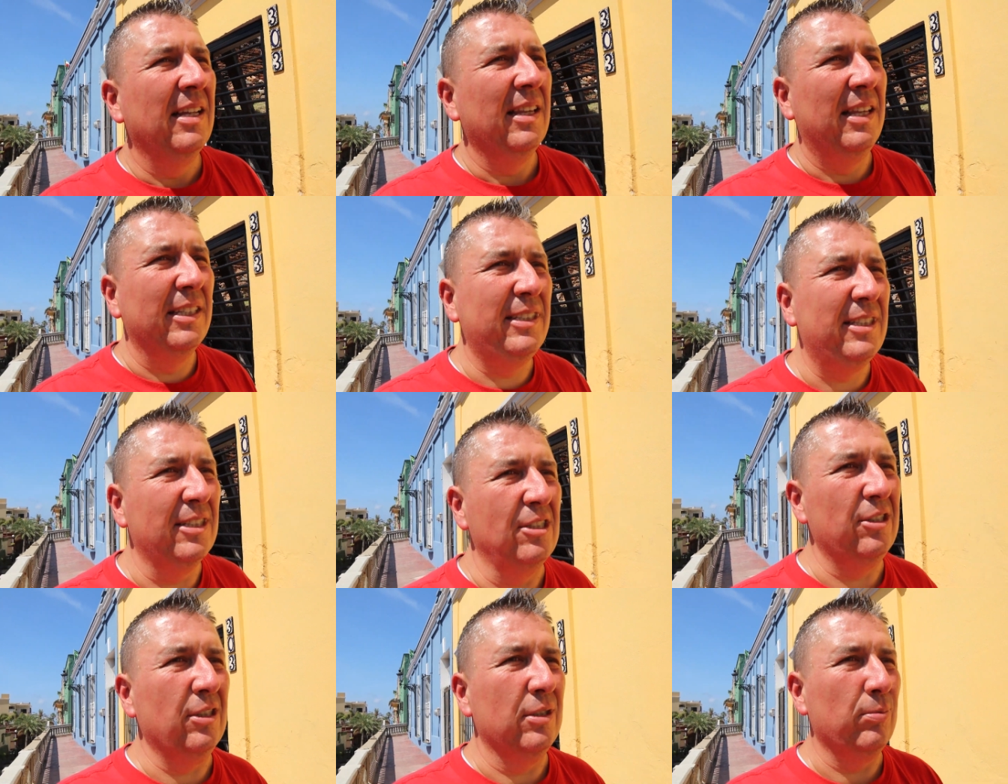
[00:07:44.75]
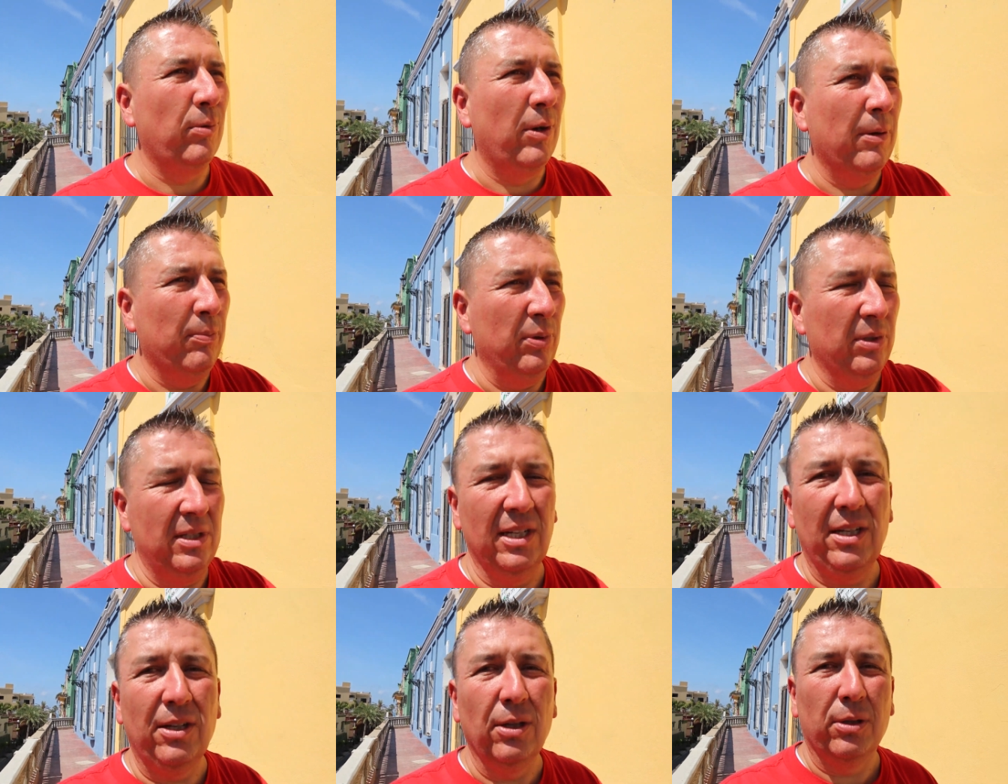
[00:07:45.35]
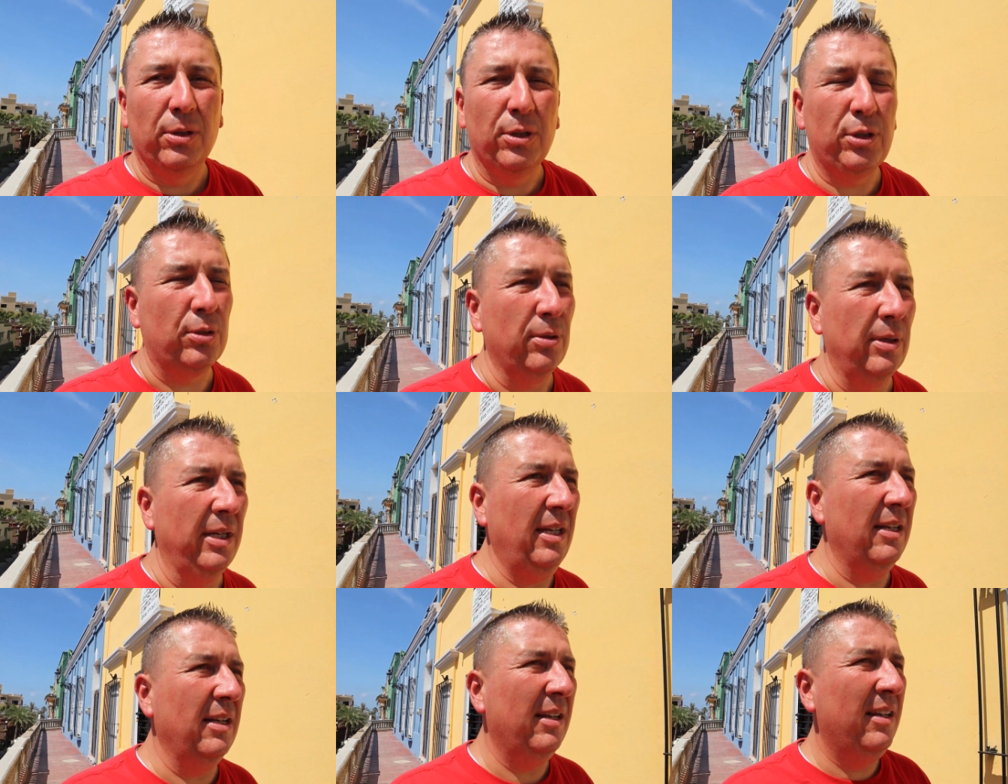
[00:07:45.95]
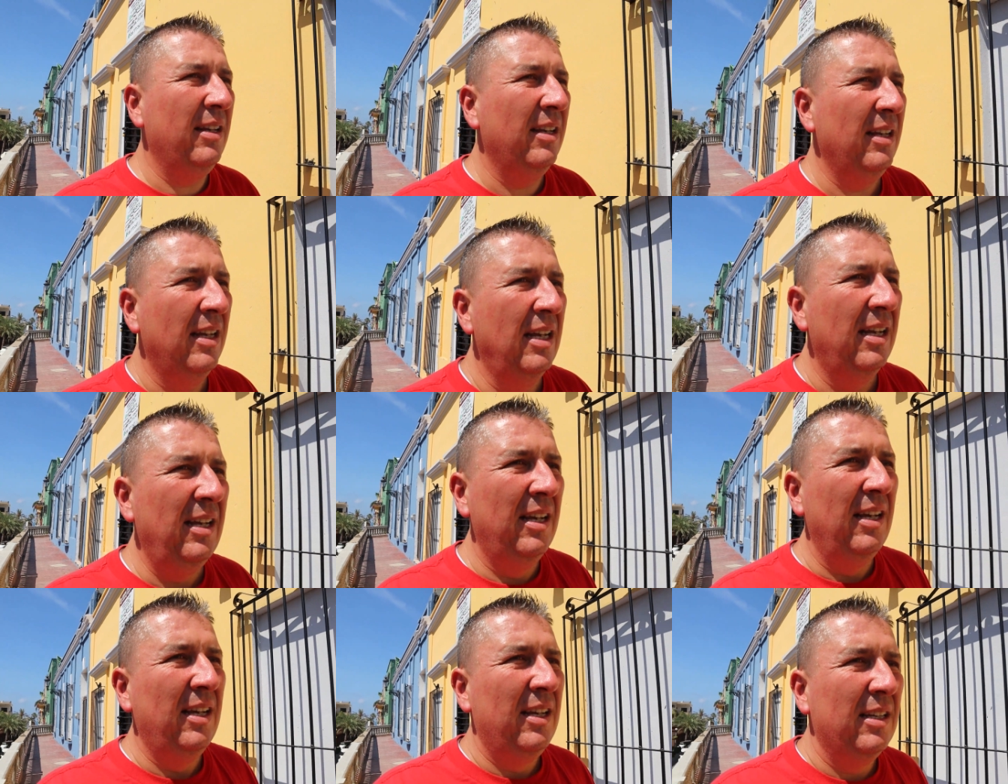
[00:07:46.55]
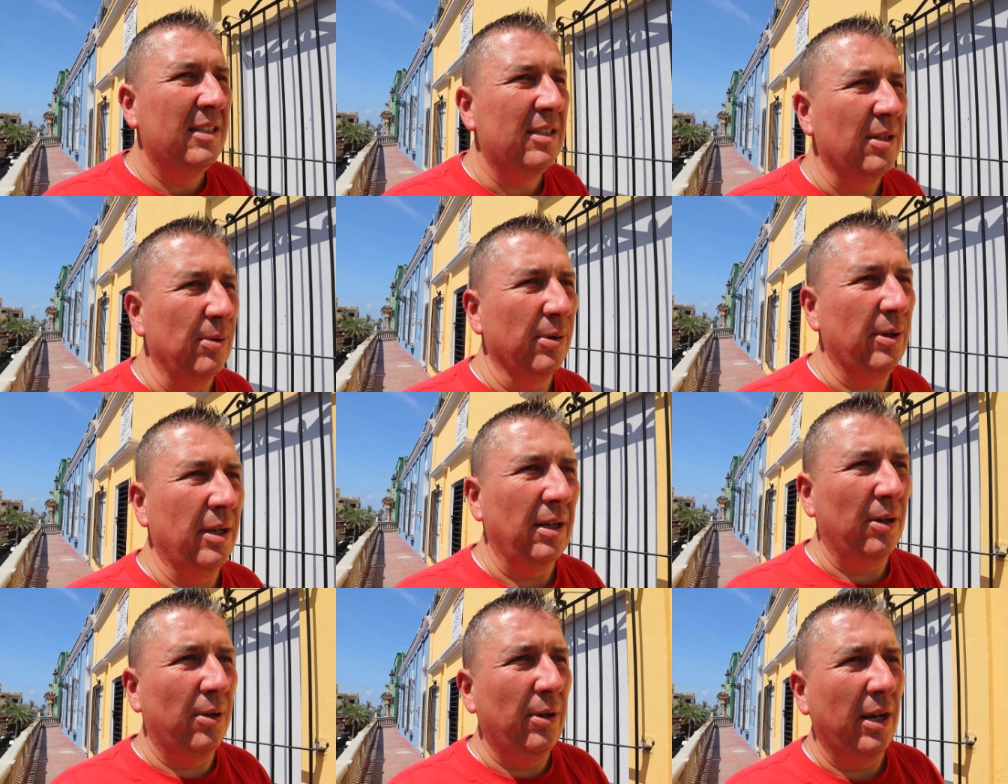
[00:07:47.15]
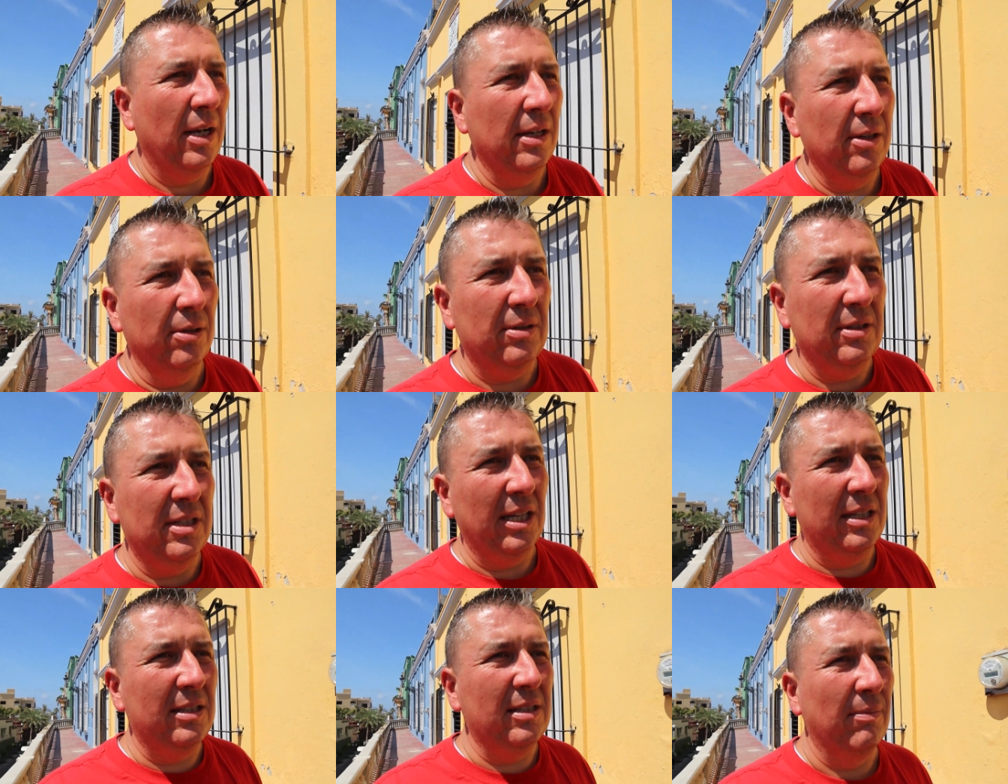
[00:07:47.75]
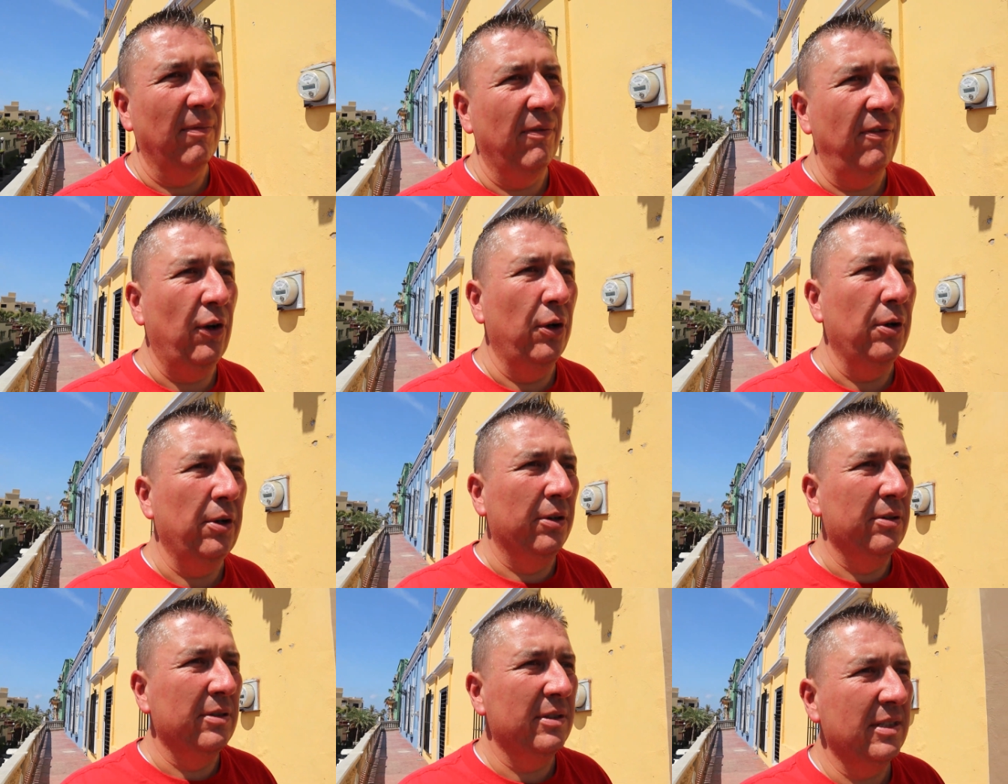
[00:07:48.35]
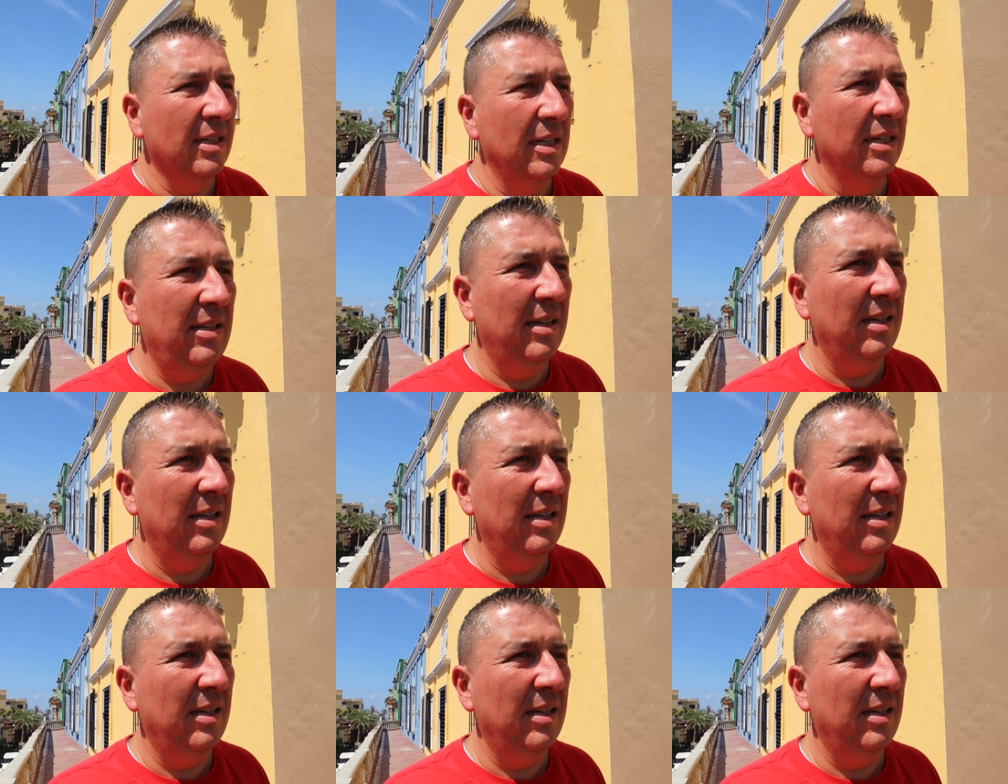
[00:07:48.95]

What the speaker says: This is just one particular street, so we're gonna go down here and take some photos.